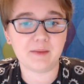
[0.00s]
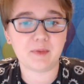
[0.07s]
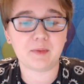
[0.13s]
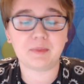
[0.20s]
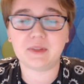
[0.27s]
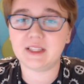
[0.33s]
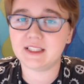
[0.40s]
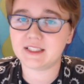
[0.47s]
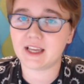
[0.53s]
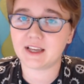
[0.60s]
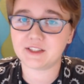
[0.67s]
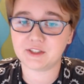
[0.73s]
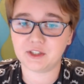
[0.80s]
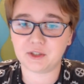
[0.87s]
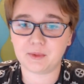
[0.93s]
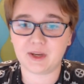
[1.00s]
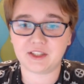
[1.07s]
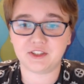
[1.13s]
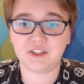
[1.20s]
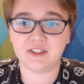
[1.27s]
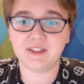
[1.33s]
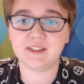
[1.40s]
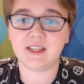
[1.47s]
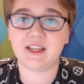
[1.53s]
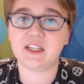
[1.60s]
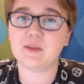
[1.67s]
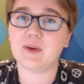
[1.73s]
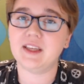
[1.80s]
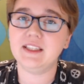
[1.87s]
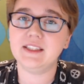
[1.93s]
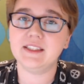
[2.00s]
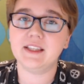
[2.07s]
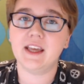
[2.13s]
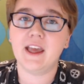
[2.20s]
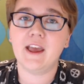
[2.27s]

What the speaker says: but please ask your questions anyways.